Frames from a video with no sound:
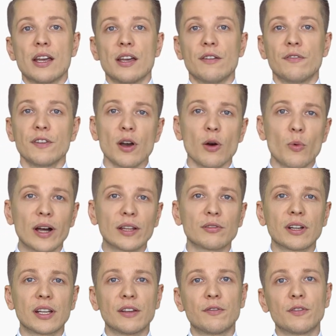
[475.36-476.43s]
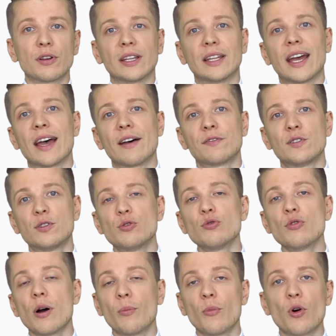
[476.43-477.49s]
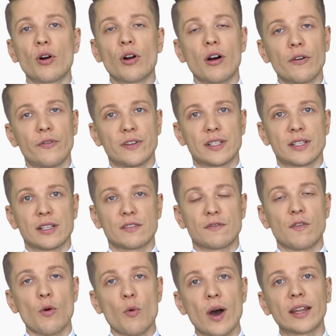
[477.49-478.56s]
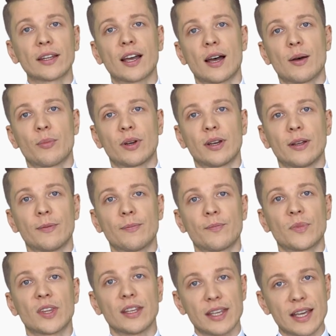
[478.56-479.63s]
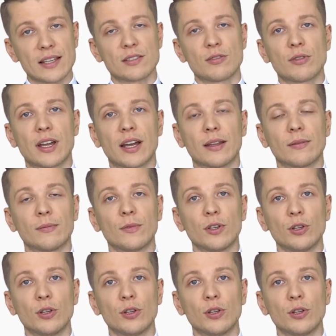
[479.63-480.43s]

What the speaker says: If you are wondering if you can have 2 or more offices for one company, yes you can.